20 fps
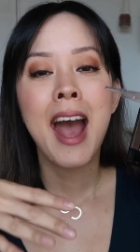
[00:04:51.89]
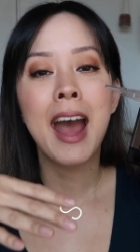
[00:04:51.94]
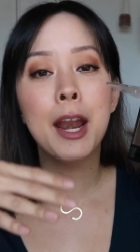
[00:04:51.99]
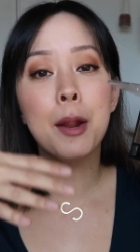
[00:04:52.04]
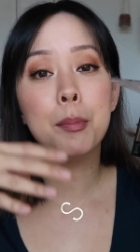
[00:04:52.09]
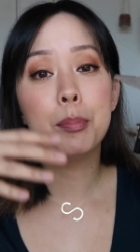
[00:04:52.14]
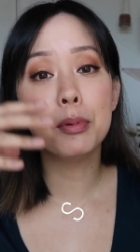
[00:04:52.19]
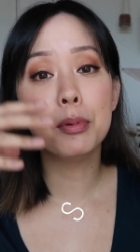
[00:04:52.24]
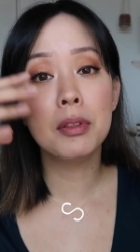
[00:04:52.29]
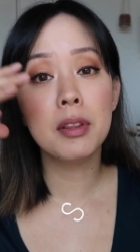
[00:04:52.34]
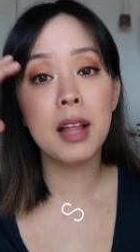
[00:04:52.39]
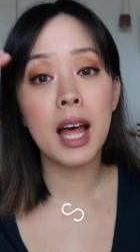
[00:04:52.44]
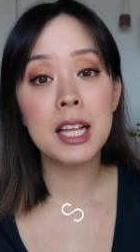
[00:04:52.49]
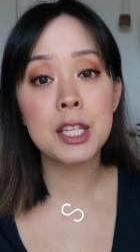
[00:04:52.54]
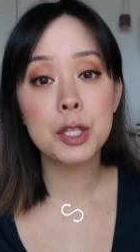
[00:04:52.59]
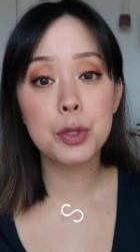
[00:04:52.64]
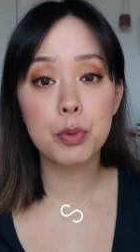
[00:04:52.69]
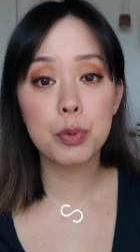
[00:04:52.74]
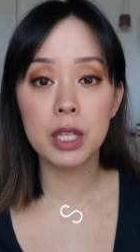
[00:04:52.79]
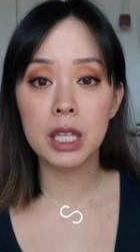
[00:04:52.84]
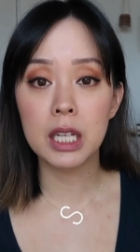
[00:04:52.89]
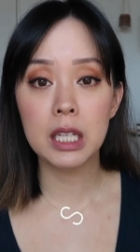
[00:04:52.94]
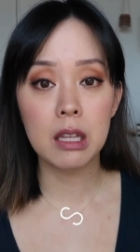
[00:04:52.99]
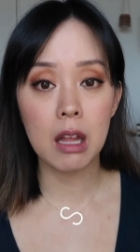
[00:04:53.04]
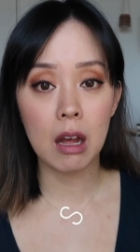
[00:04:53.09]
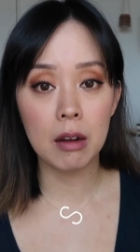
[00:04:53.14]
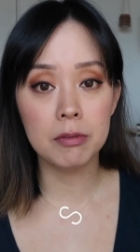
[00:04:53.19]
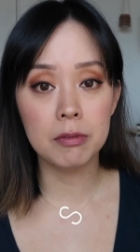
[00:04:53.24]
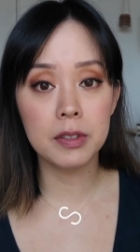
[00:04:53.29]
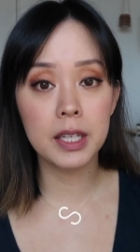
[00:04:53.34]
and it blends really
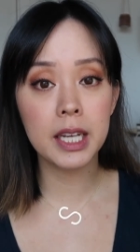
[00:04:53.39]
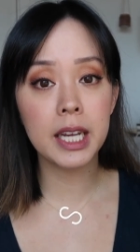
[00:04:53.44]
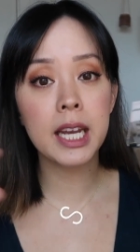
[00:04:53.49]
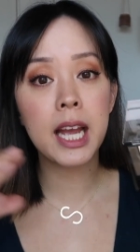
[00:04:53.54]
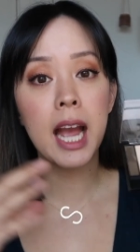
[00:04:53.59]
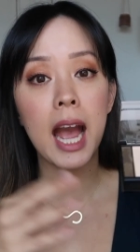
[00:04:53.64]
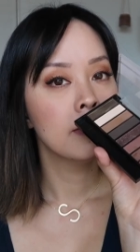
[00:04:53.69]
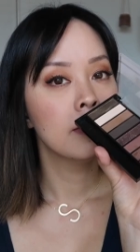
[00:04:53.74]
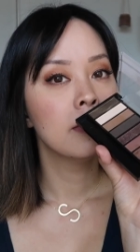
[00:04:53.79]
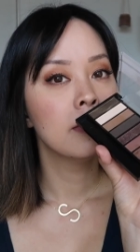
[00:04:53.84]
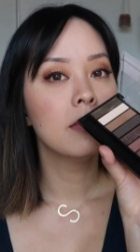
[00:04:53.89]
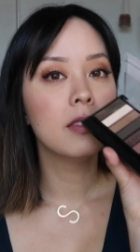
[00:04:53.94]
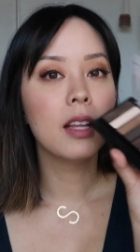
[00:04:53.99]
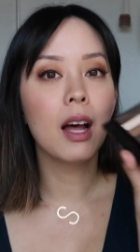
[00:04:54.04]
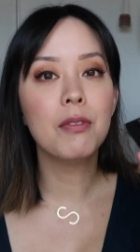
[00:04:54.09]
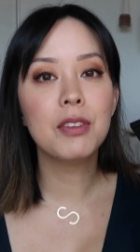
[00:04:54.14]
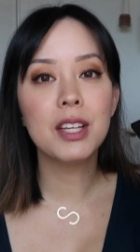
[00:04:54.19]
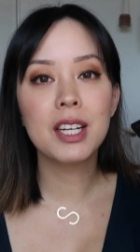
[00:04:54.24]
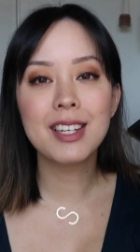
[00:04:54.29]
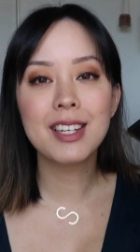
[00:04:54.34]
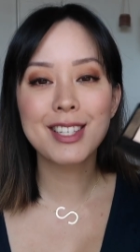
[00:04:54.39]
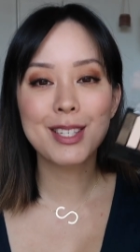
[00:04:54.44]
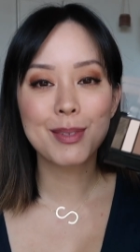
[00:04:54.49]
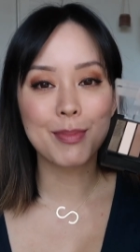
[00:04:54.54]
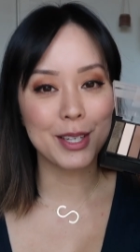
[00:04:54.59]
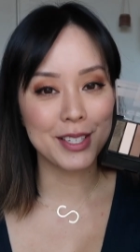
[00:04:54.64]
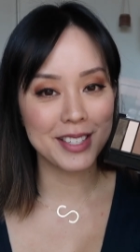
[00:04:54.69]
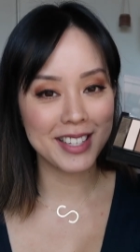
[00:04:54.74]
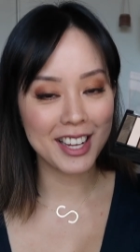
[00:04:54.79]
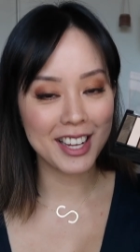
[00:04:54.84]
lovely. Love that it
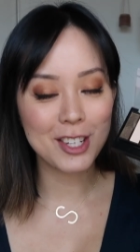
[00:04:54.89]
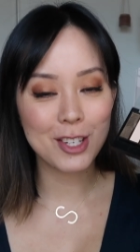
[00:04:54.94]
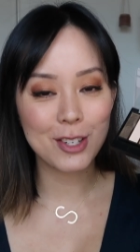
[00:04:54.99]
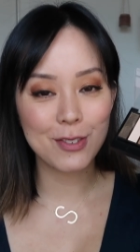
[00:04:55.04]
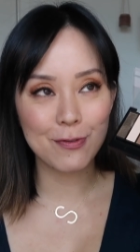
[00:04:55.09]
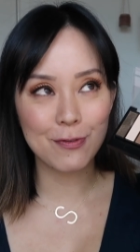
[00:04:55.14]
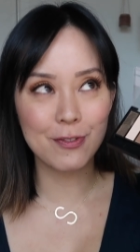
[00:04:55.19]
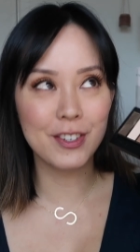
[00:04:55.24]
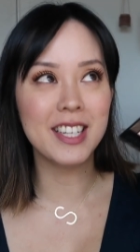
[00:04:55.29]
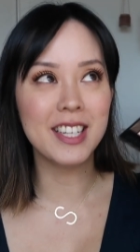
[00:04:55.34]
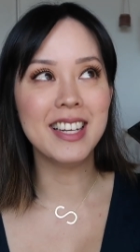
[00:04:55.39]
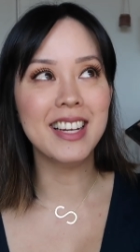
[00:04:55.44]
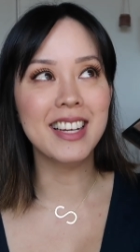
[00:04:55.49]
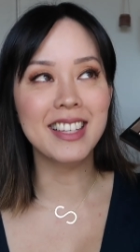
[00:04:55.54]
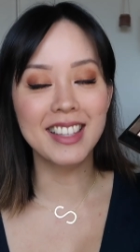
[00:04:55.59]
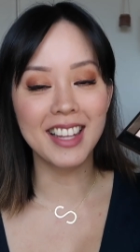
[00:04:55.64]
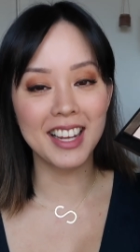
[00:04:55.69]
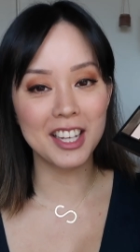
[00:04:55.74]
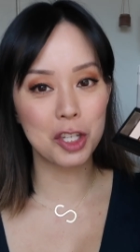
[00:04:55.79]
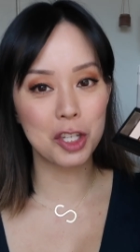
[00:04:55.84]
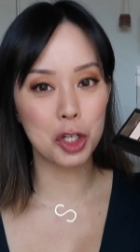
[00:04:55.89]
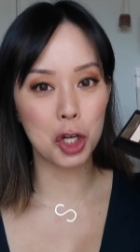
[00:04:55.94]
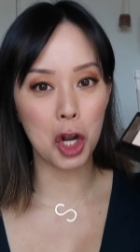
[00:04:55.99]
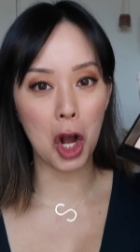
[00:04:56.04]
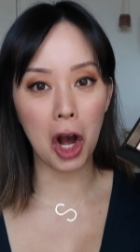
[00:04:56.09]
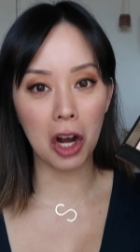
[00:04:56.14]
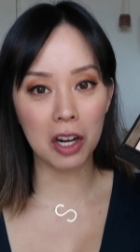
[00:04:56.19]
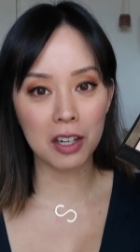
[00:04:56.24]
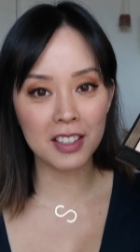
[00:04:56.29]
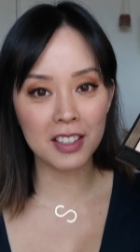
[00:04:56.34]
smells like vanilla
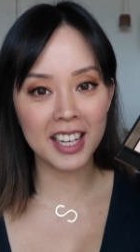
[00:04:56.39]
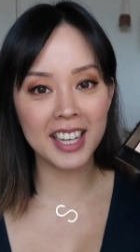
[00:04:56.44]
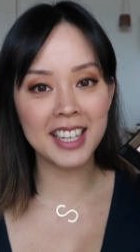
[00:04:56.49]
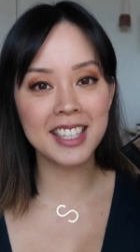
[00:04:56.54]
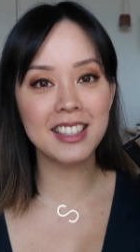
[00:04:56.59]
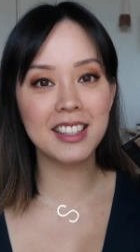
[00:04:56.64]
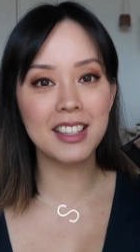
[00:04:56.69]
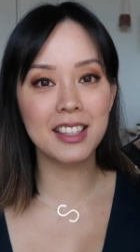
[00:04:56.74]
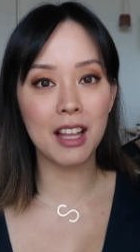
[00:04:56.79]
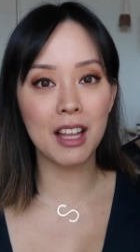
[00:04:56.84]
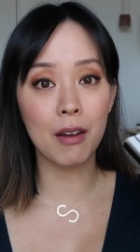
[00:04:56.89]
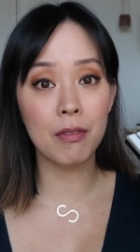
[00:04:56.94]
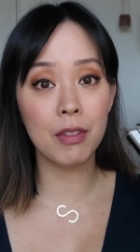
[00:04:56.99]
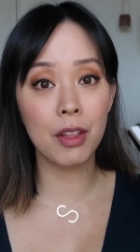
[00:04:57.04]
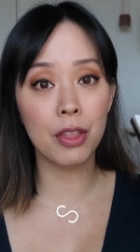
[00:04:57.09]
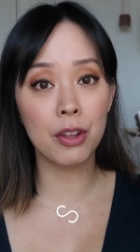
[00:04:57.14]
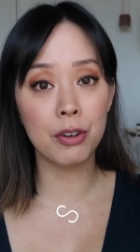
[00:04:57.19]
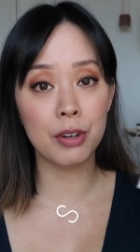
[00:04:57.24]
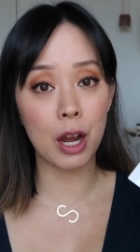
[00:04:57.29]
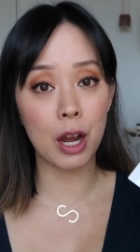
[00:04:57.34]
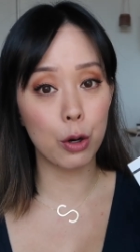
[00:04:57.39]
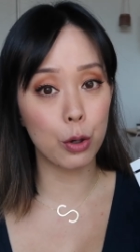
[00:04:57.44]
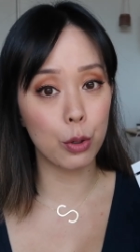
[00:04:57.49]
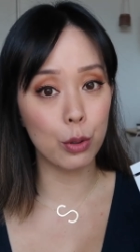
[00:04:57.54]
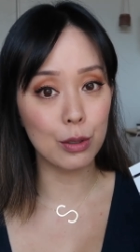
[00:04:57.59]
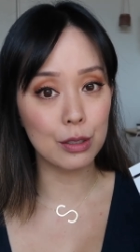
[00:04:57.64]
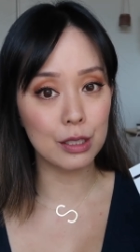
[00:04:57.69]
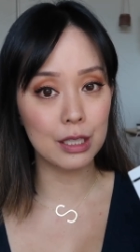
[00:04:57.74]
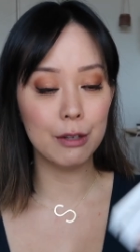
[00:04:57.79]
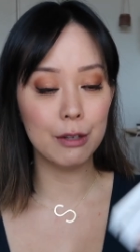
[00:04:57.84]
chocolate. Love that they're now
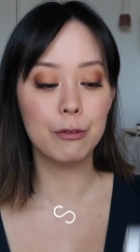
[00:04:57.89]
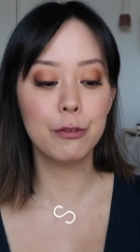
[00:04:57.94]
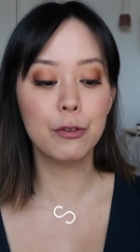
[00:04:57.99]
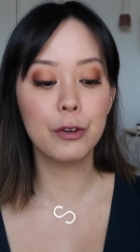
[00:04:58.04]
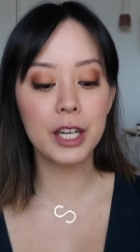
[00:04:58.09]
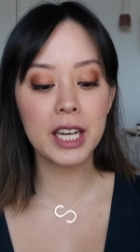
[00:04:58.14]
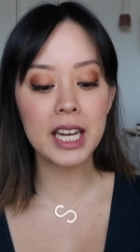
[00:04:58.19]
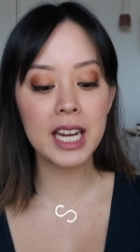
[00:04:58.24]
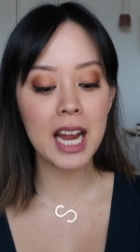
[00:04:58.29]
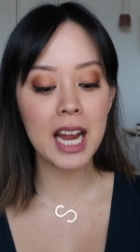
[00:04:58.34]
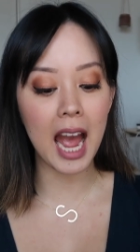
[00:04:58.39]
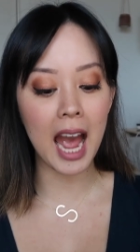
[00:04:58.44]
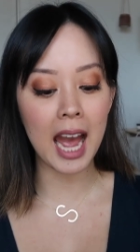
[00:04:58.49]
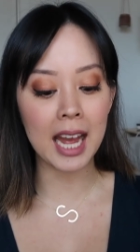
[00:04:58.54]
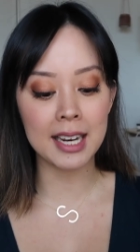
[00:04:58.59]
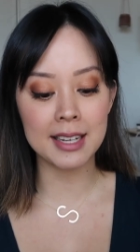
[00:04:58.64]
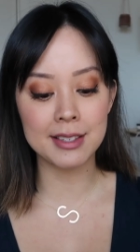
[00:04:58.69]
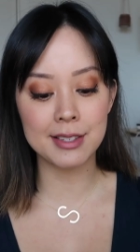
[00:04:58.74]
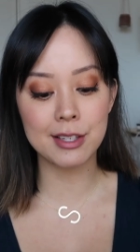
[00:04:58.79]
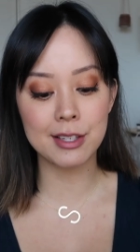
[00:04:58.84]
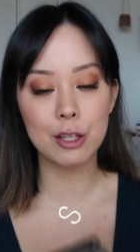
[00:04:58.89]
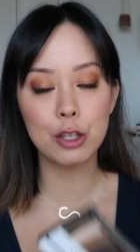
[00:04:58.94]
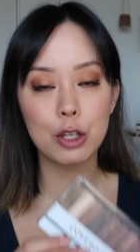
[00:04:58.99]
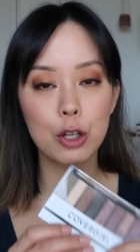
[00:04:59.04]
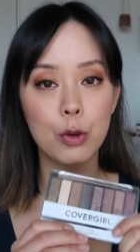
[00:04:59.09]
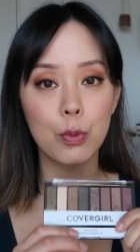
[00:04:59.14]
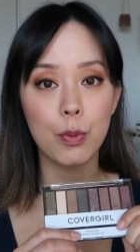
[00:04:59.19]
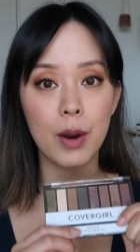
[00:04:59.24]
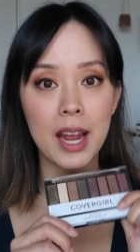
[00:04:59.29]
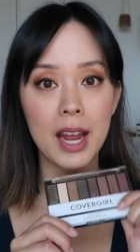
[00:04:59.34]
cruelty free, and it's such
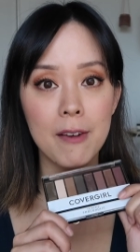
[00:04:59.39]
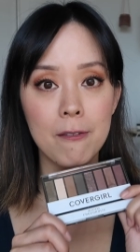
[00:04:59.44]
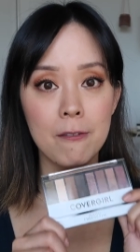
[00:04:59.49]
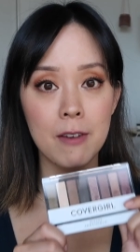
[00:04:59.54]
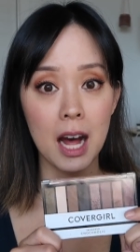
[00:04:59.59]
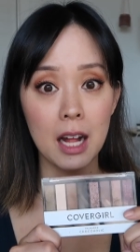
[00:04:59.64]
a great